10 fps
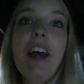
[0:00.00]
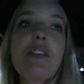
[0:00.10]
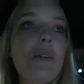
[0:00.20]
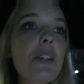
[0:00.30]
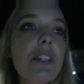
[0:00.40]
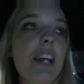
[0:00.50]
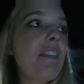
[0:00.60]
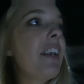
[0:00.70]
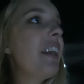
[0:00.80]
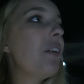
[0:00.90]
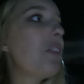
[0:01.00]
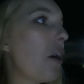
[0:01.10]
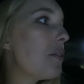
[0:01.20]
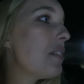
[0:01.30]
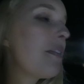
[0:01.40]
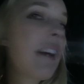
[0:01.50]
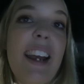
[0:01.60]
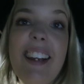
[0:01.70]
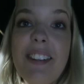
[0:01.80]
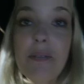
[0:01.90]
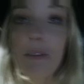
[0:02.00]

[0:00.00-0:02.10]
So we're just having a little nosy really, so I'm